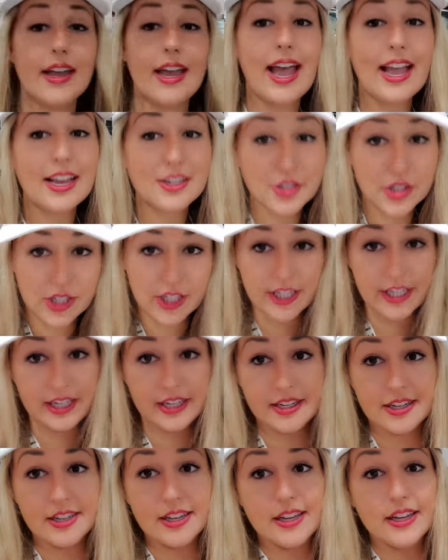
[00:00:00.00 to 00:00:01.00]
actually
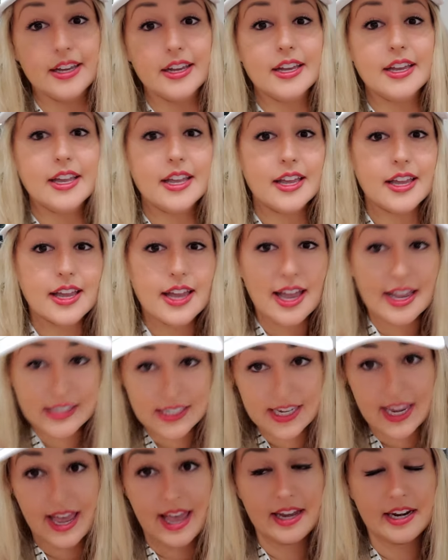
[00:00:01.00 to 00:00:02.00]

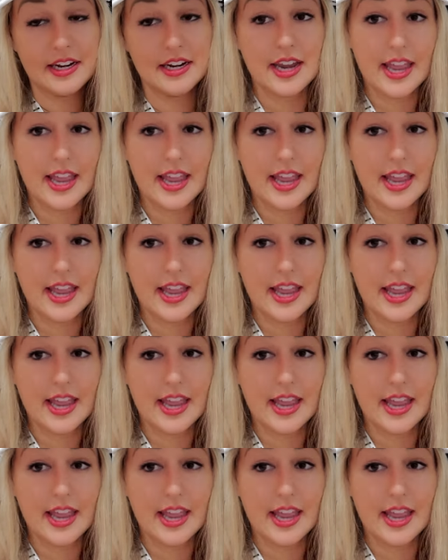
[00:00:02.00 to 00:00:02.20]
has had an